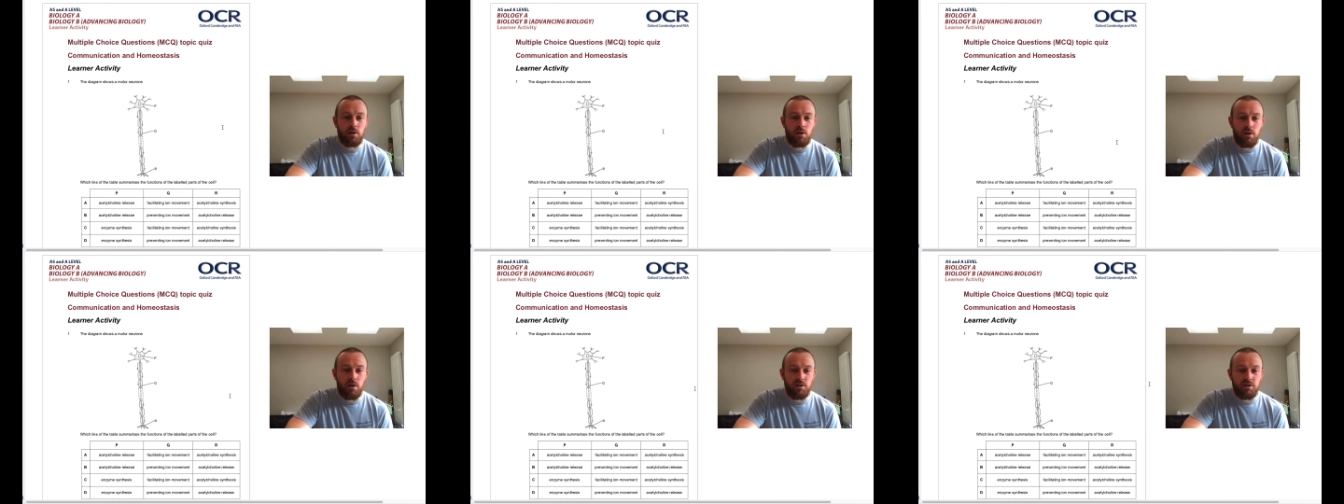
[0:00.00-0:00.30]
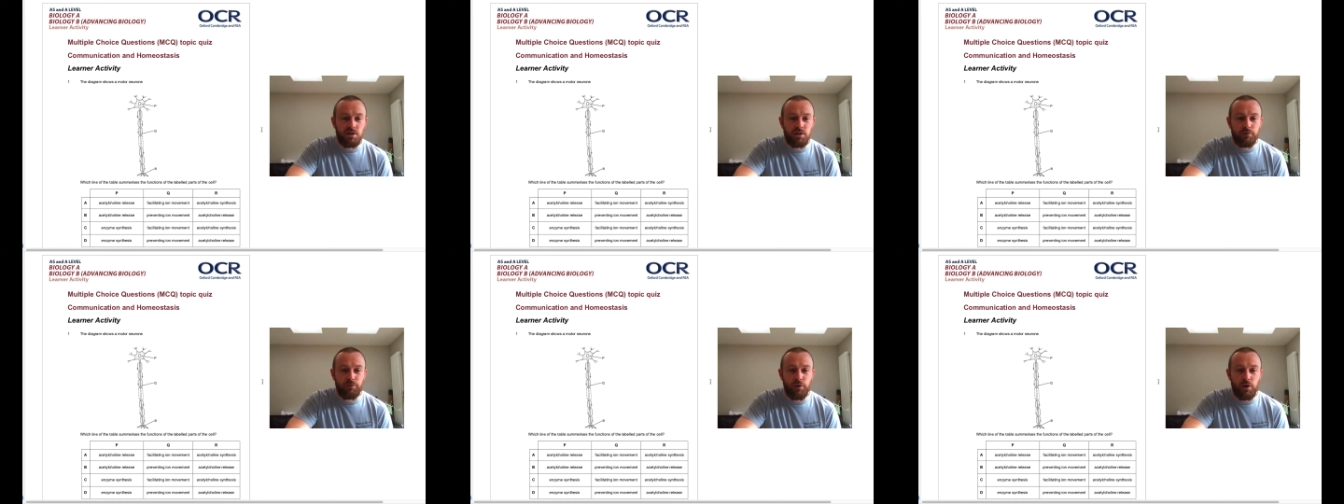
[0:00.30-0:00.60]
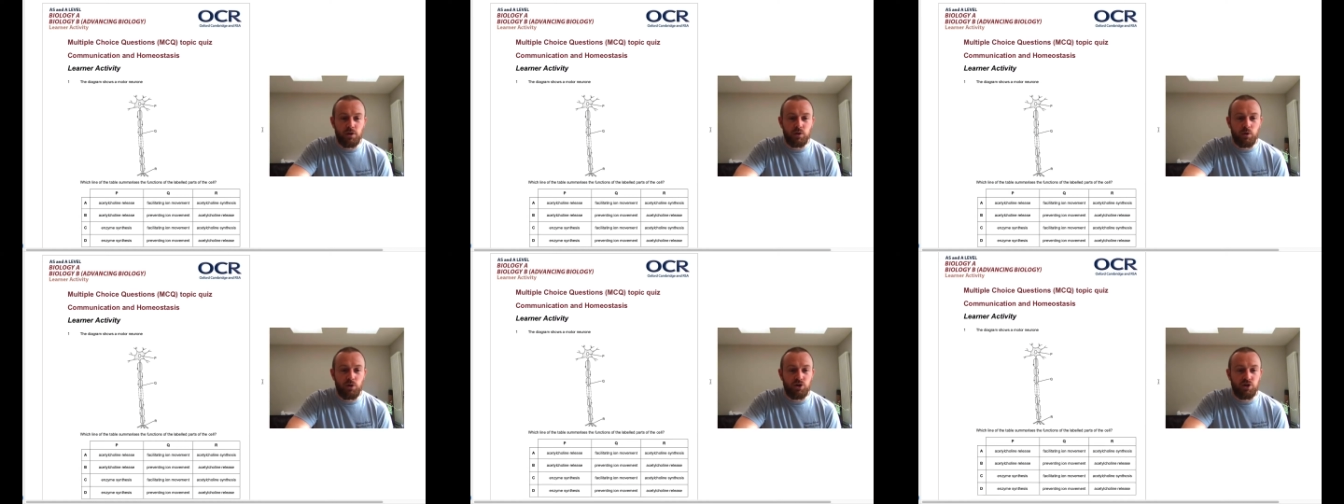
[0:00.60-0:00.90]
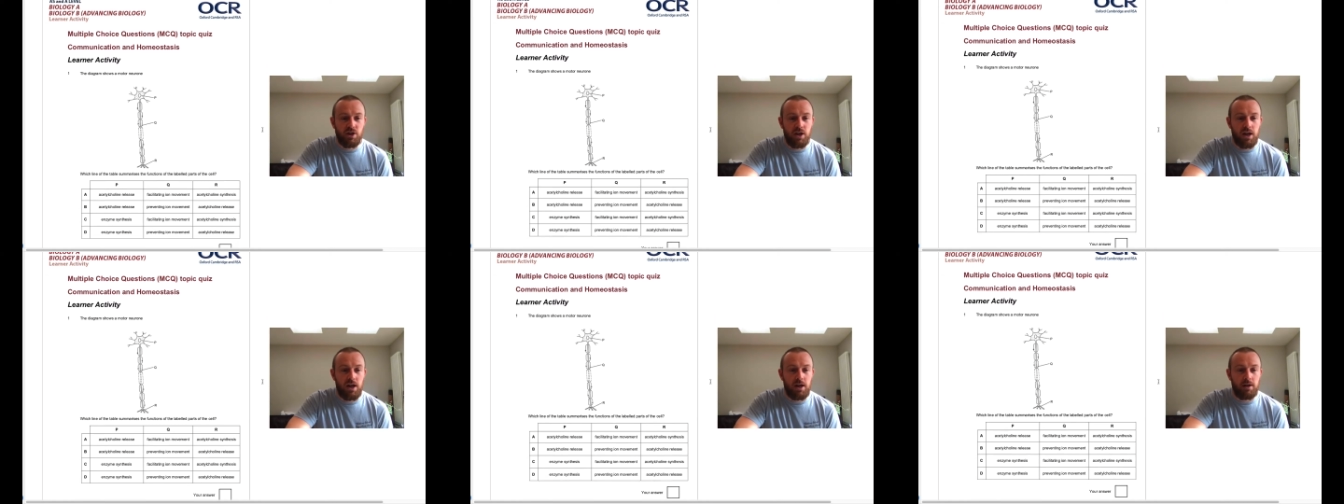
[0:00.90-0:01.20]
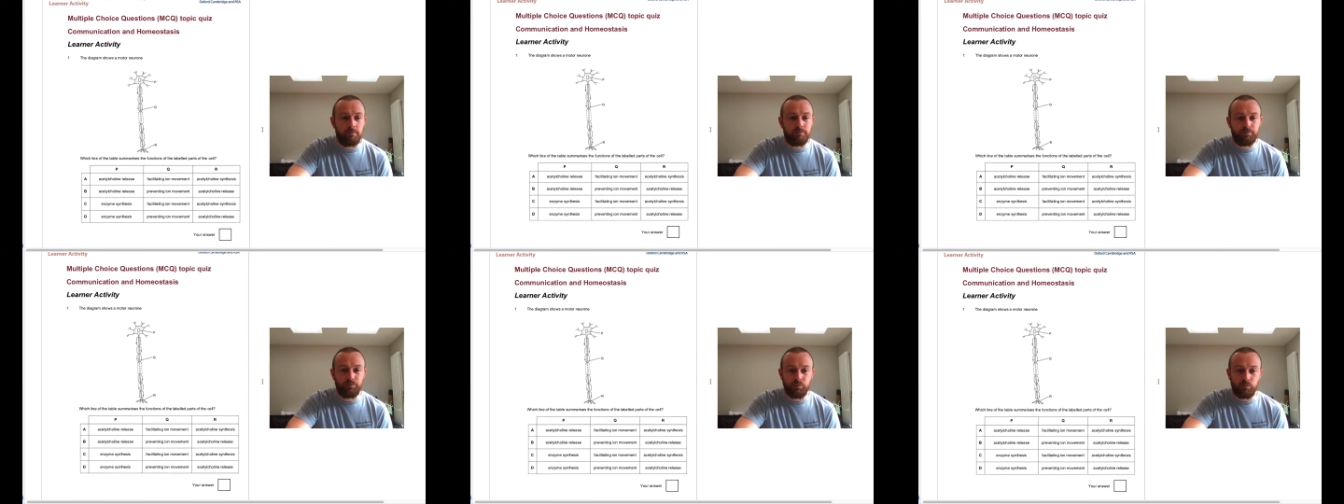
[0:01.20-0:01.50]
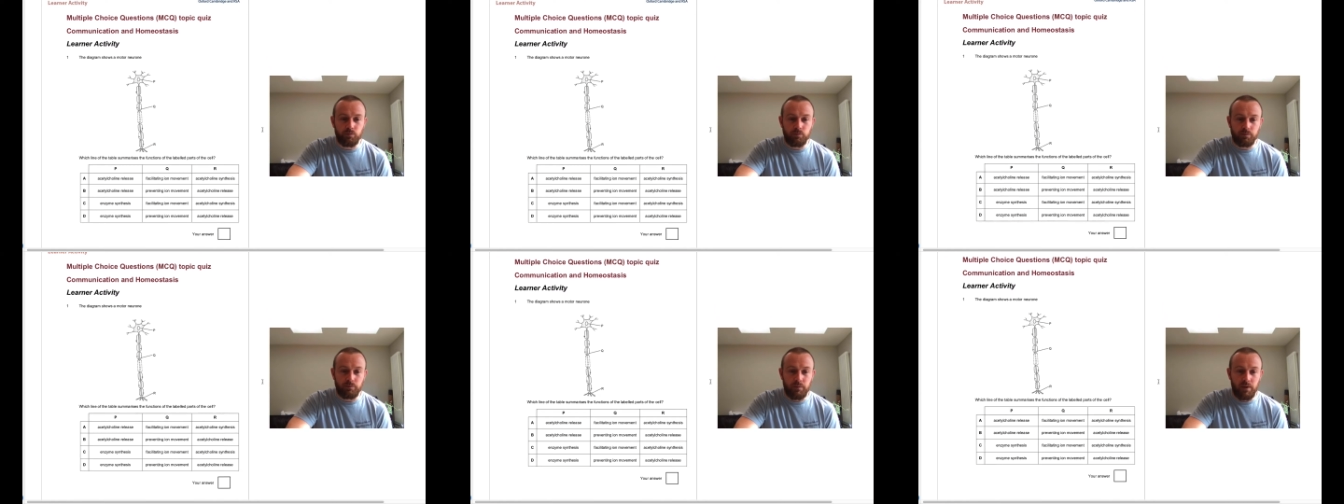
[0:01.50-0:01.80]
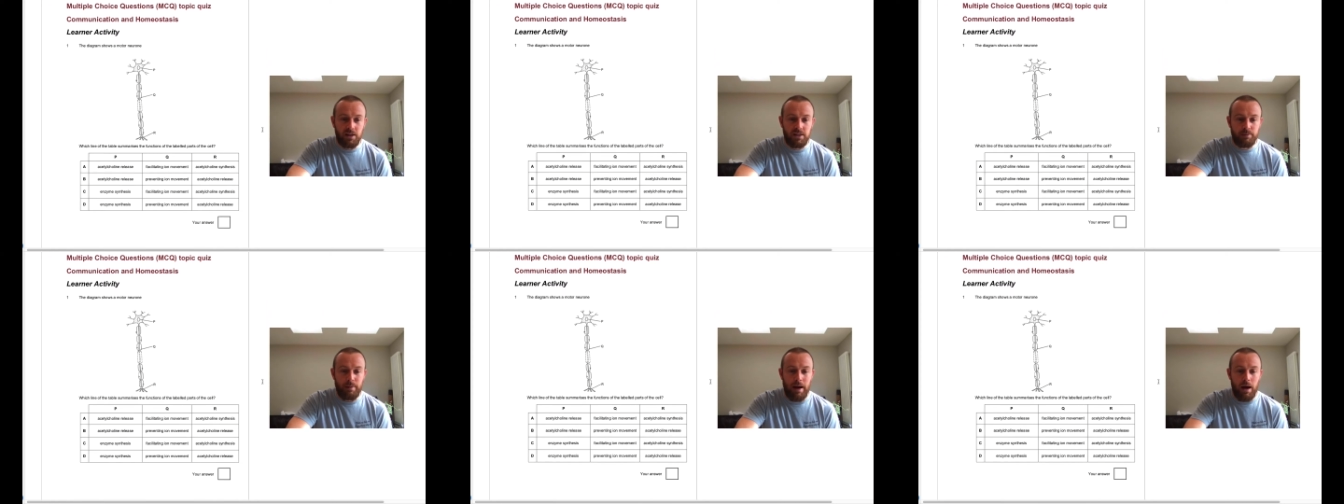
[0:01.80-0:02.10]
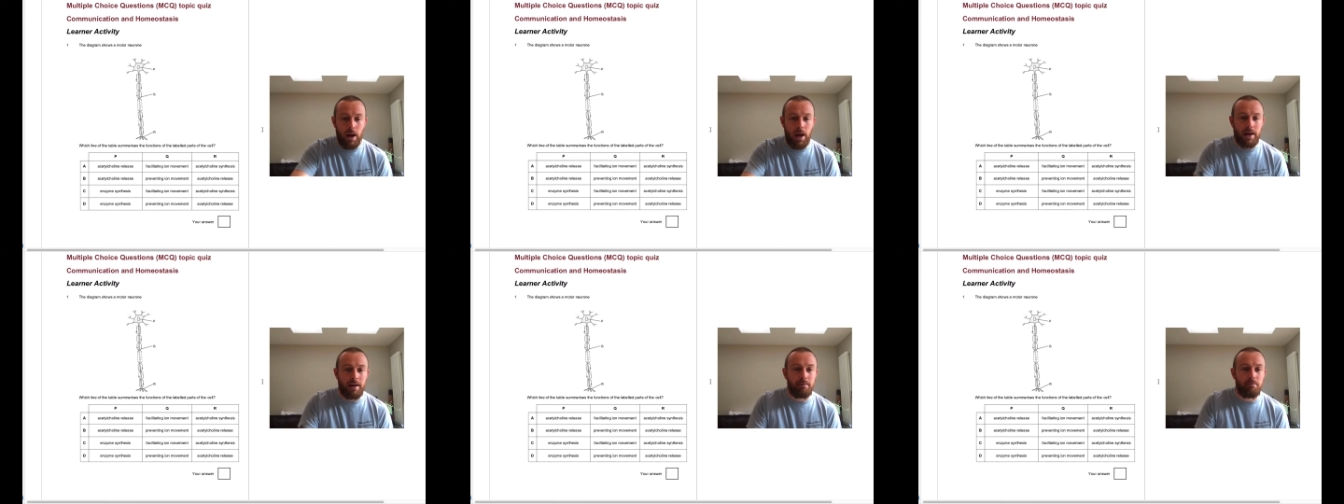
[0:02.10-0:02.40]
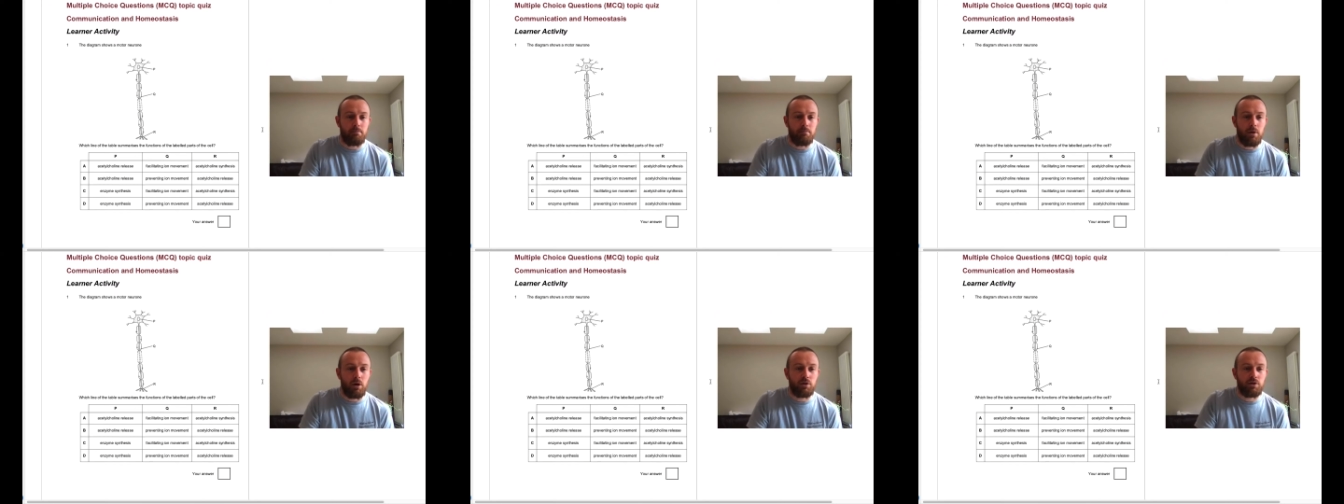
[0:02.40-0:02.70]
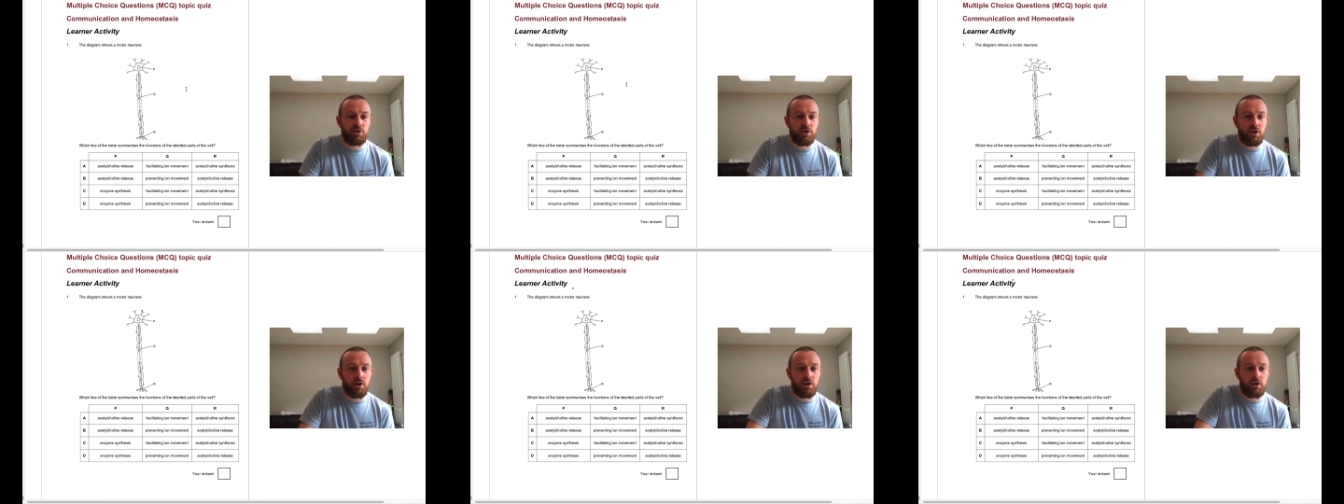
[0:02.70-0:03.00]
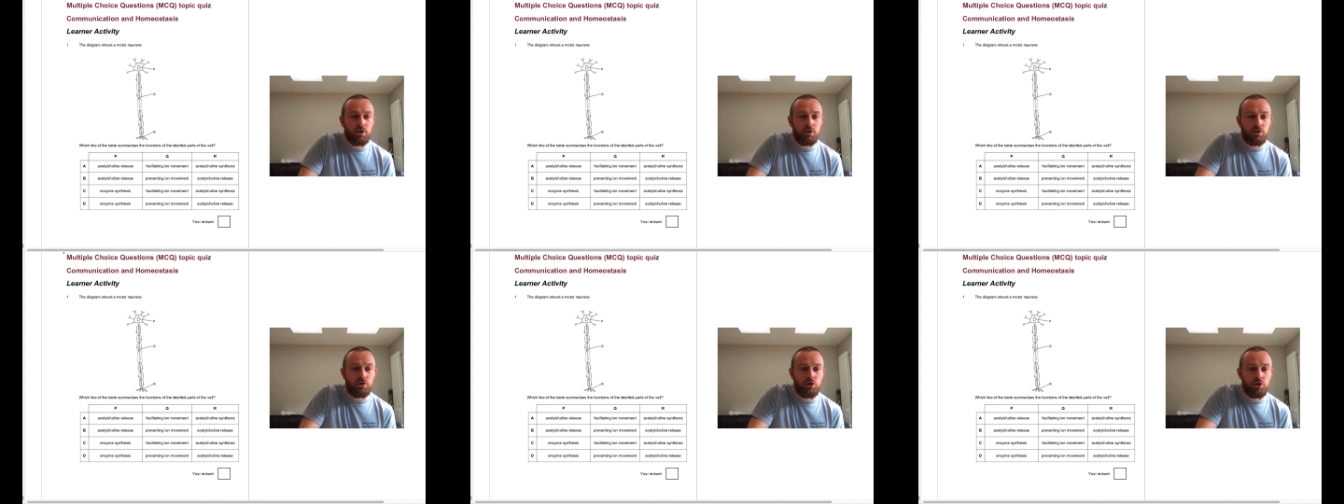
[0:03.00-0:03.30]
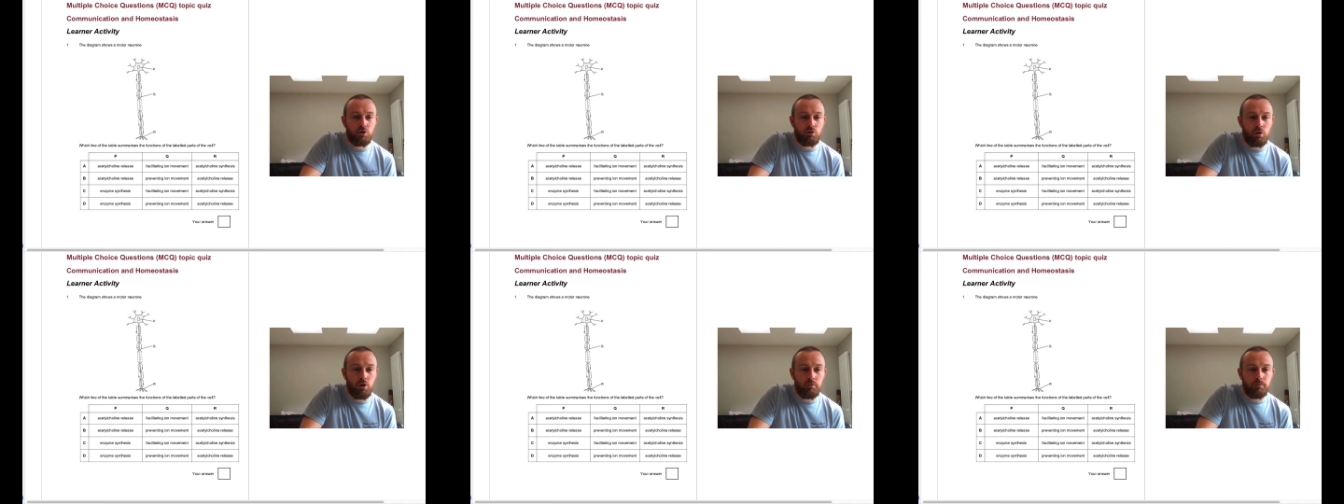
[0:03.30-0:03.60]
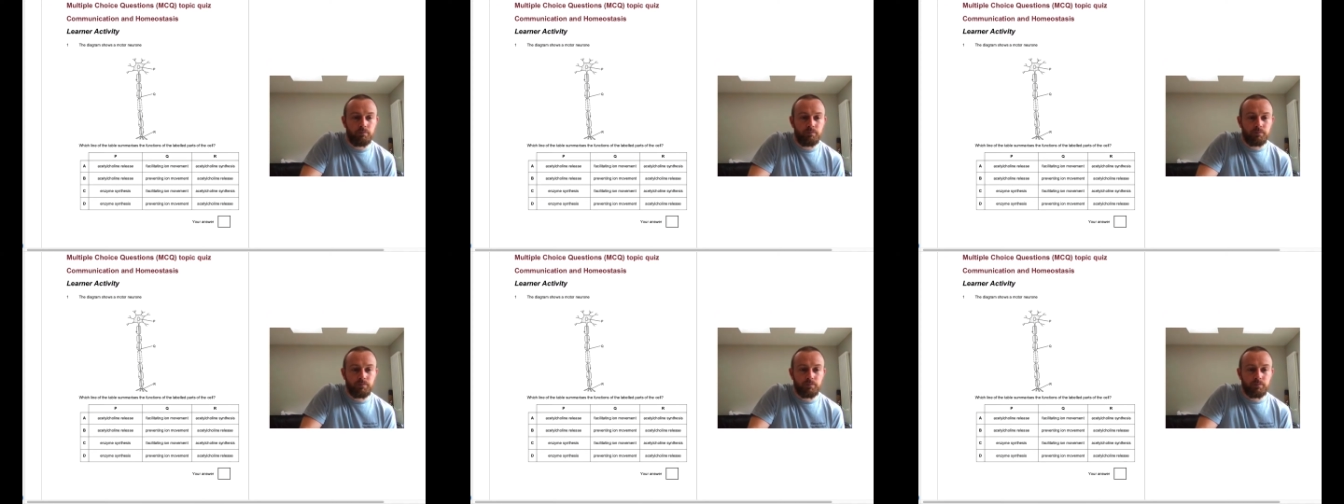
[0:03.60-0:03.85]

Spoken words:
So the first question here is about a motor neuron.